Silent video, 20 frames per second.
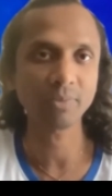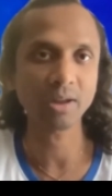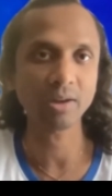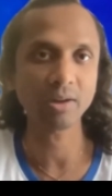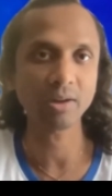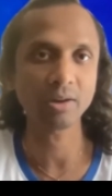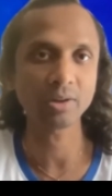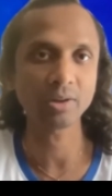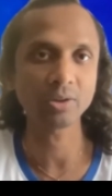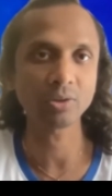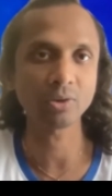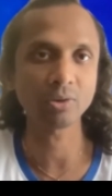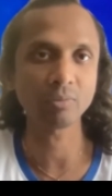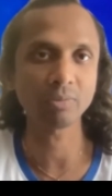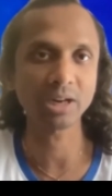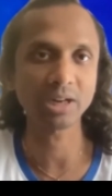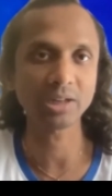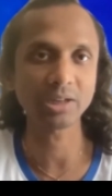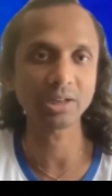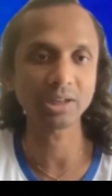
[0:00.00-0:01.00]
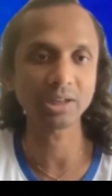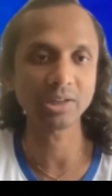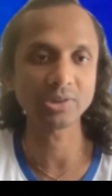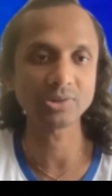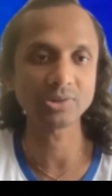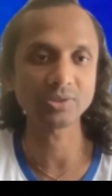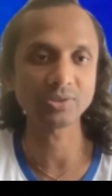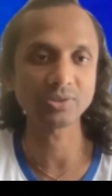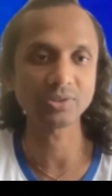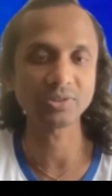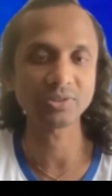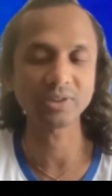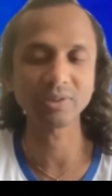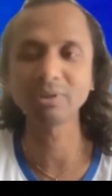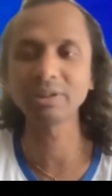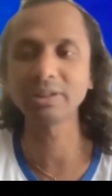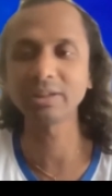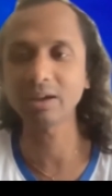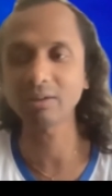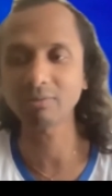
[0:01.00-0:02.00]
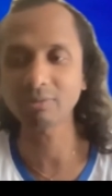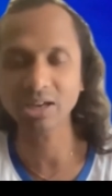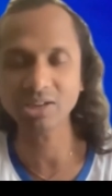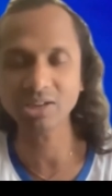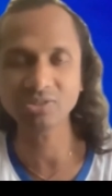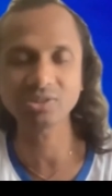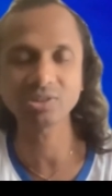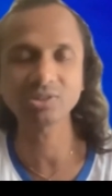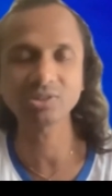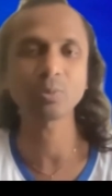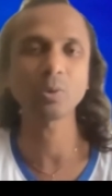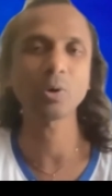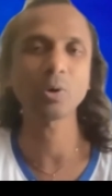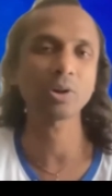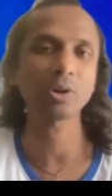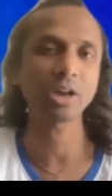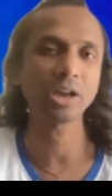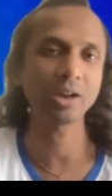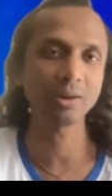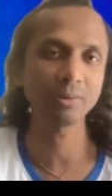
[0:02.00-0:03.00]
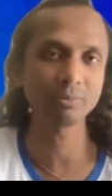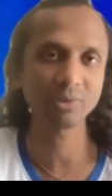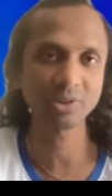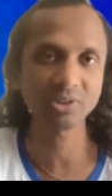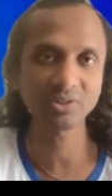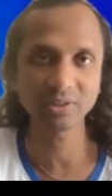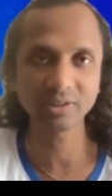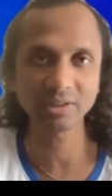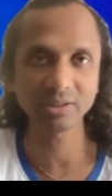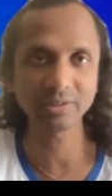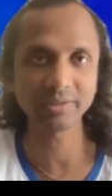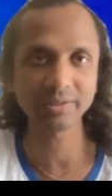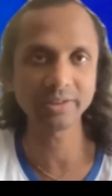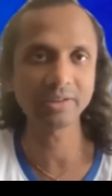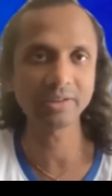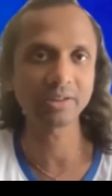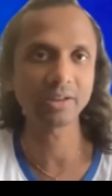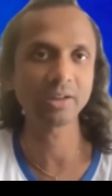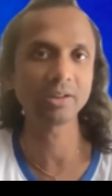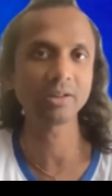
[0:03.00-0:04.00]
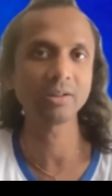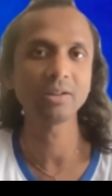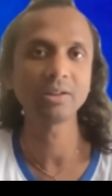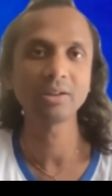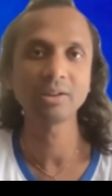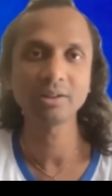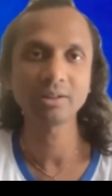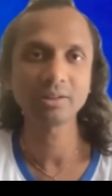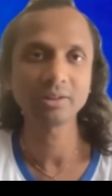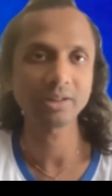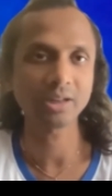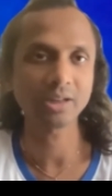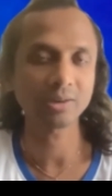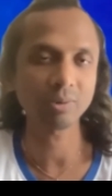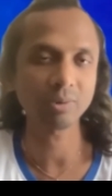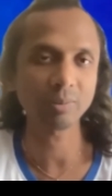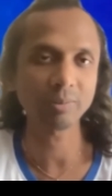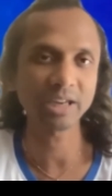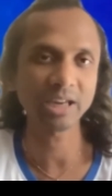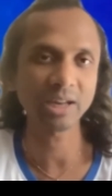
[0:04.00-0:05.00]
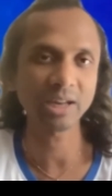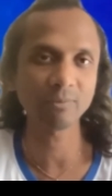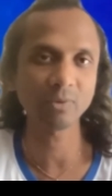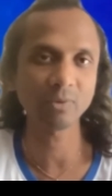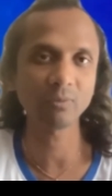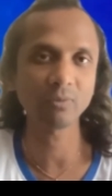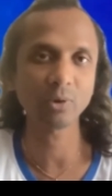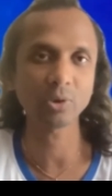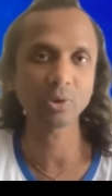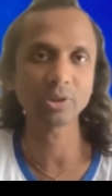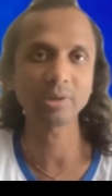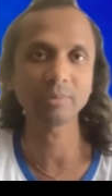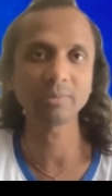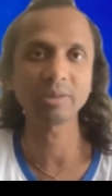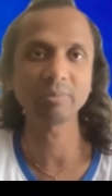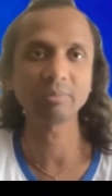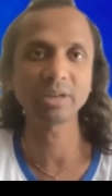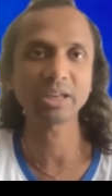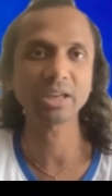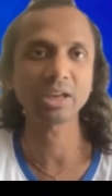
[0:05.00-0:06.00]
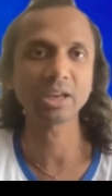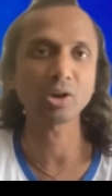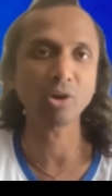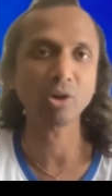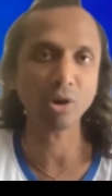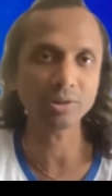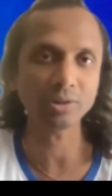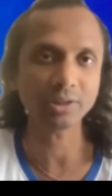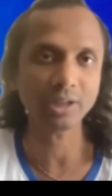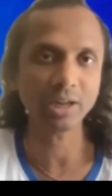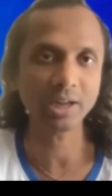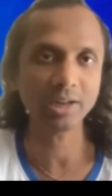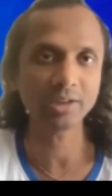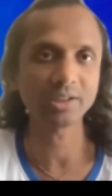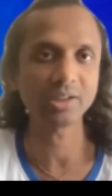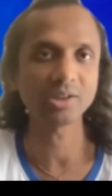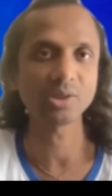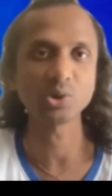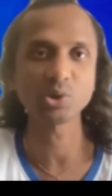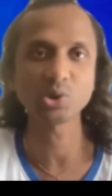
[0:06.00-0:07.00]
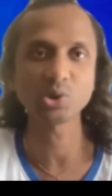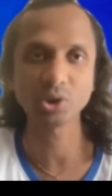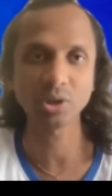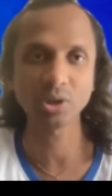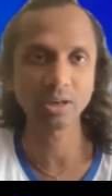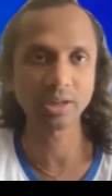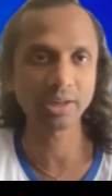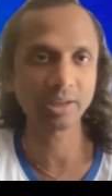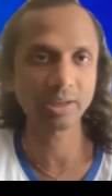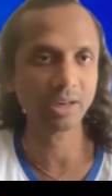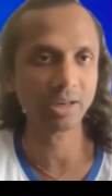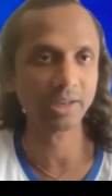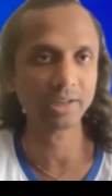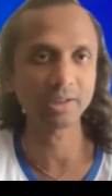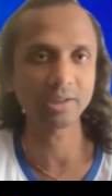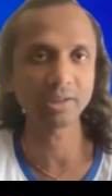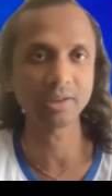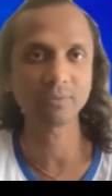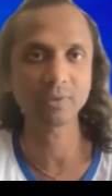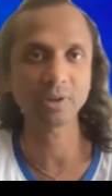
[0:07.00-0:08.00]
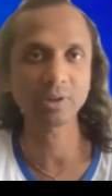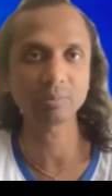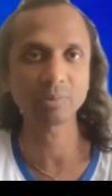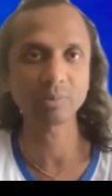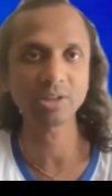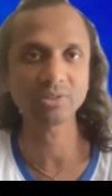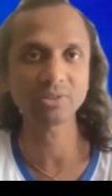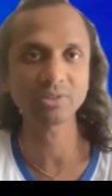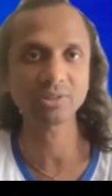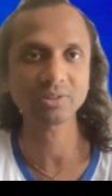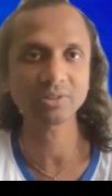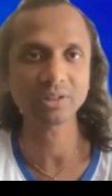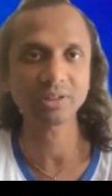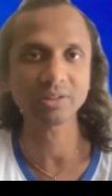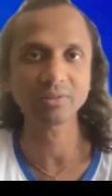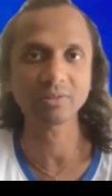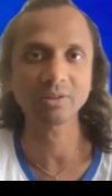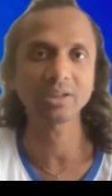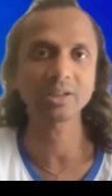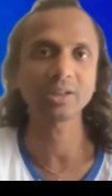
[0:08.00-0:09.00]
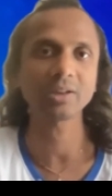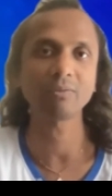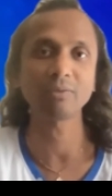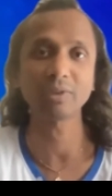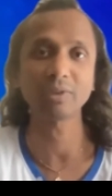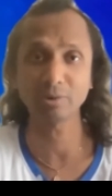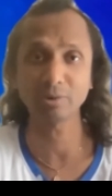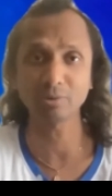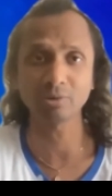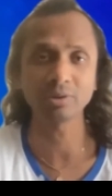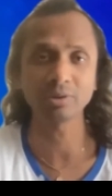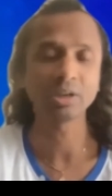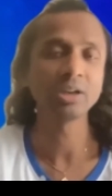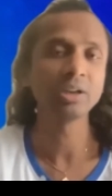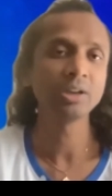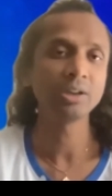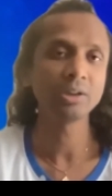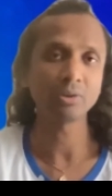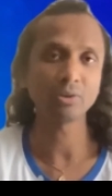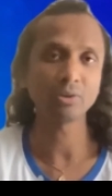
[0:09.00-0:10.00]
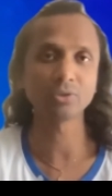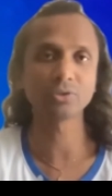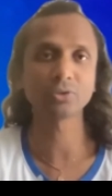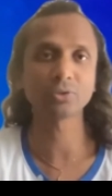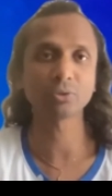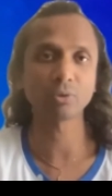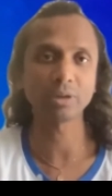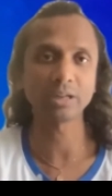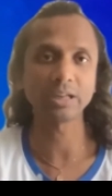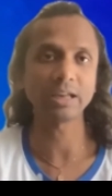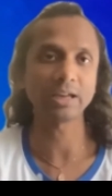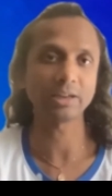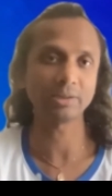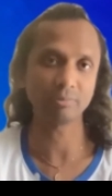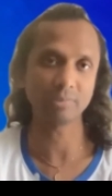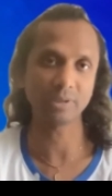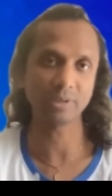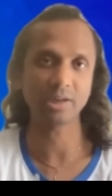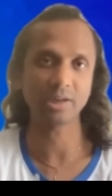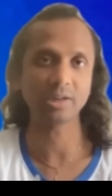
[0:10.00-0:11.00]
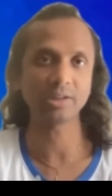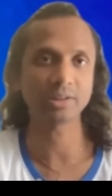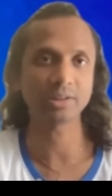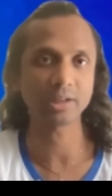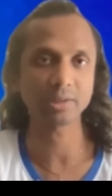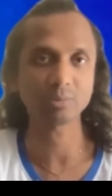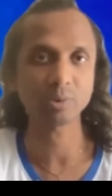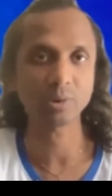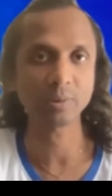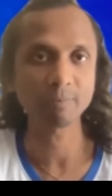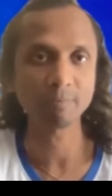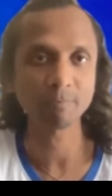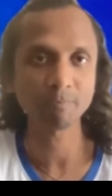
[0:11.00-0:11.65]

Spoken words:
marketing agencies. Even they have asked us for every single detail that will be helpful for them in making content, in shilling, like in different places, and creating a very good, storyline behind that one.